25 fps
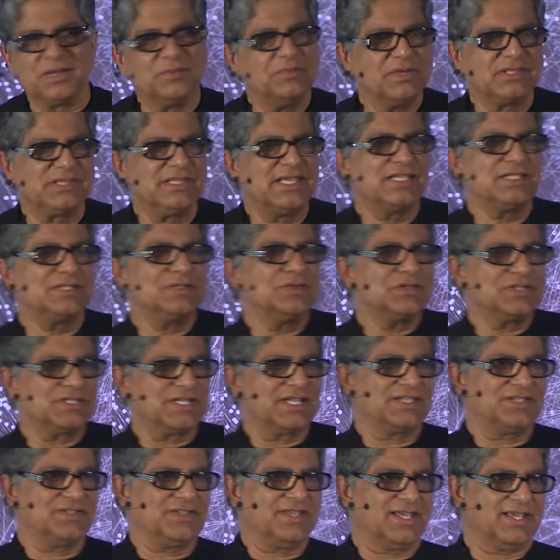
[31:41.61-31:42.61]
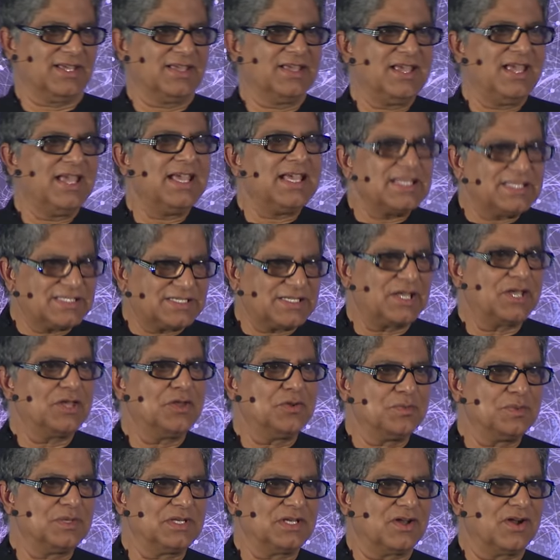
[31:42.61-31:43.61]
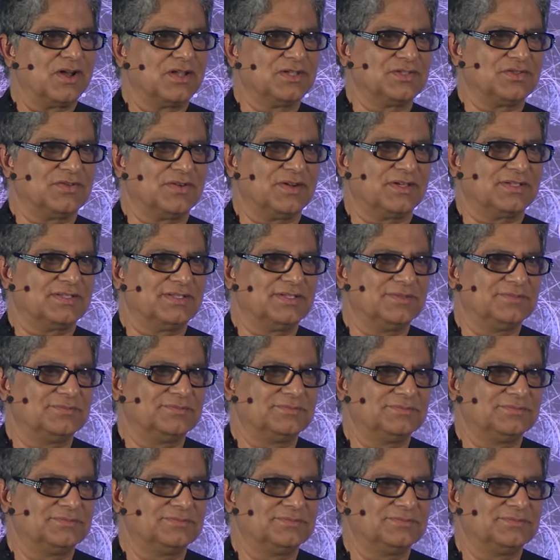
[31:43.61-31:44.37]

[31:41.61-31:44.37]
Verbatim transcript: but there's no such thing. It's a human construct.